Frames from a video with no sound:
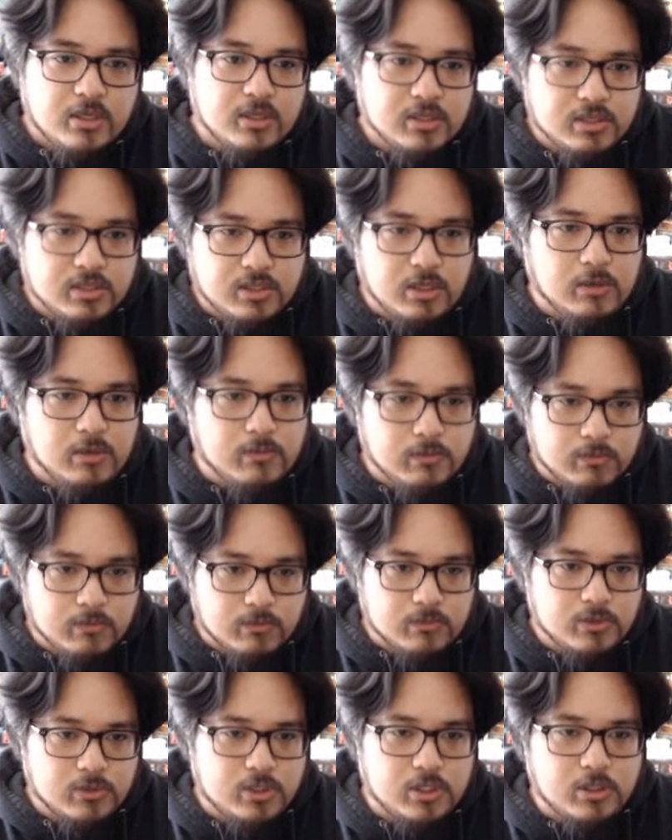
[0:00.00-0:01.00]

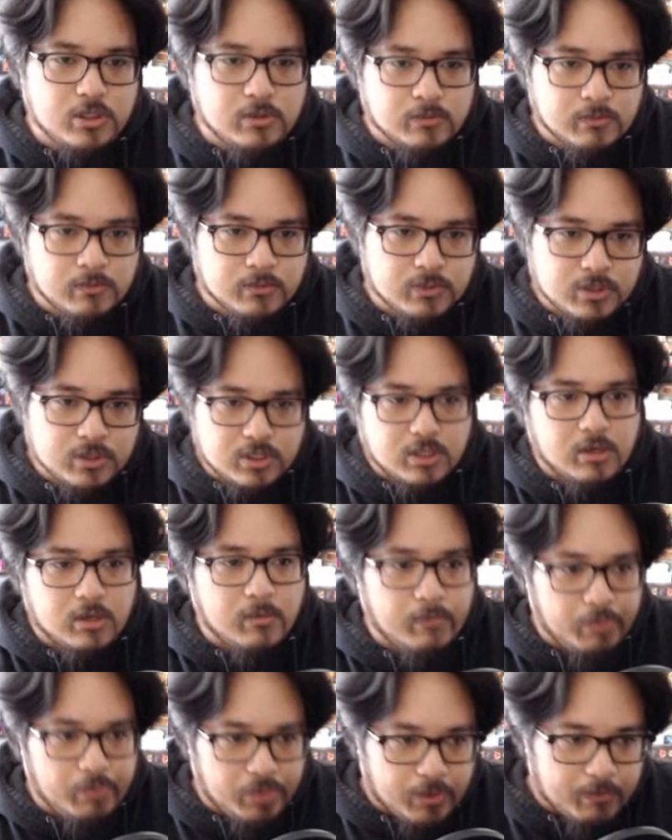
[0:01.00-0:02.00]
Dum, dum,
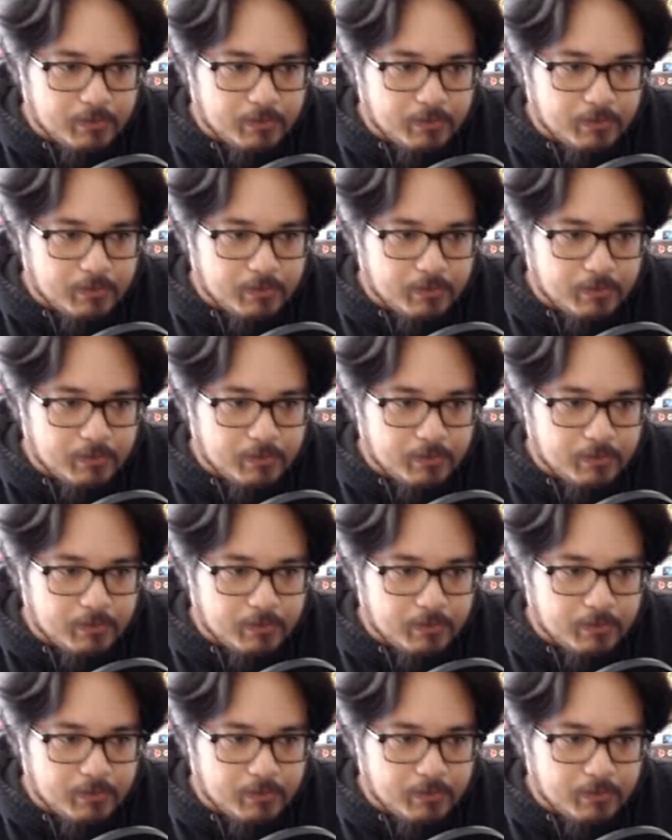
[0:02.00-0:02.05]
dum,